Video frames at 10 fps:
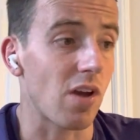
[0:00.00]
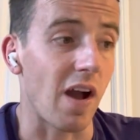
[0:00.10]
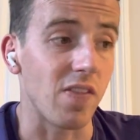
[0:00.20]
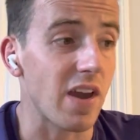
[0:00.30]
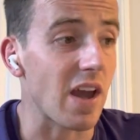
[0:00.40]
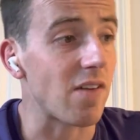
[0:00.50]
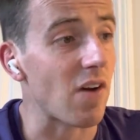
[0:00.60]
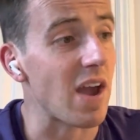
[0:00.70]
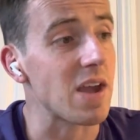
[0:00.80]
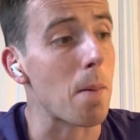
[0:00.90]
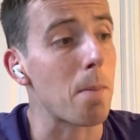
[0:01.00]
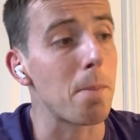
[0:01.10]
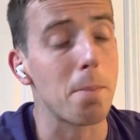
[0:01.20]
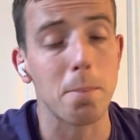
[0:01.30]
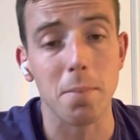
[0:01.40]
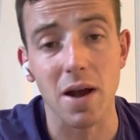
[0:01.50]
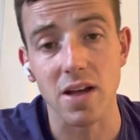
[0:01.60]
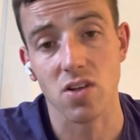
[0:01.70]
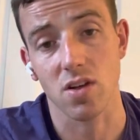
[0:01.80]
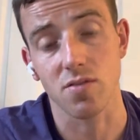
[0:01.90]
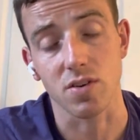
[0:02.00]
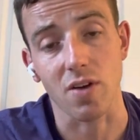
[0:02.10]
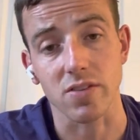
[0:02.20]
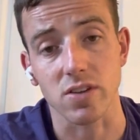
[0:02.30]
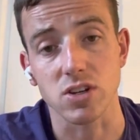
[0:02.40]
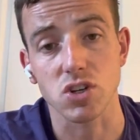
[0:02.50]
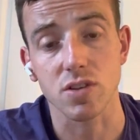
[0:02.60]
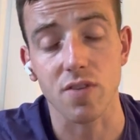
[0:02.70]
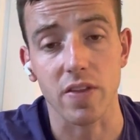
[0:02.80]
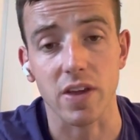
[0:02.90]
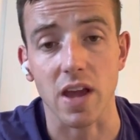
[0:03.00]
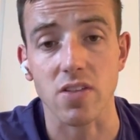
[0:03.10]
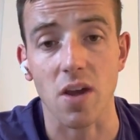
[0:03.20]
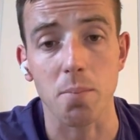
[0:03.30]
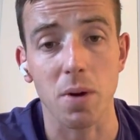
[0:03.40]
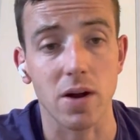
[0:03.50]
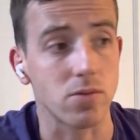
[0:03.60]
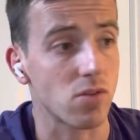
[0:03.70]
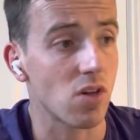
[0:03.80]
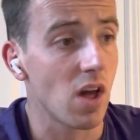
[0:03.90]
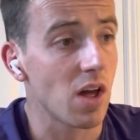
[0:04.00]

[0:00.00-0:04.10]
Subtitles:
and they have a massive advantage in the fact they get £10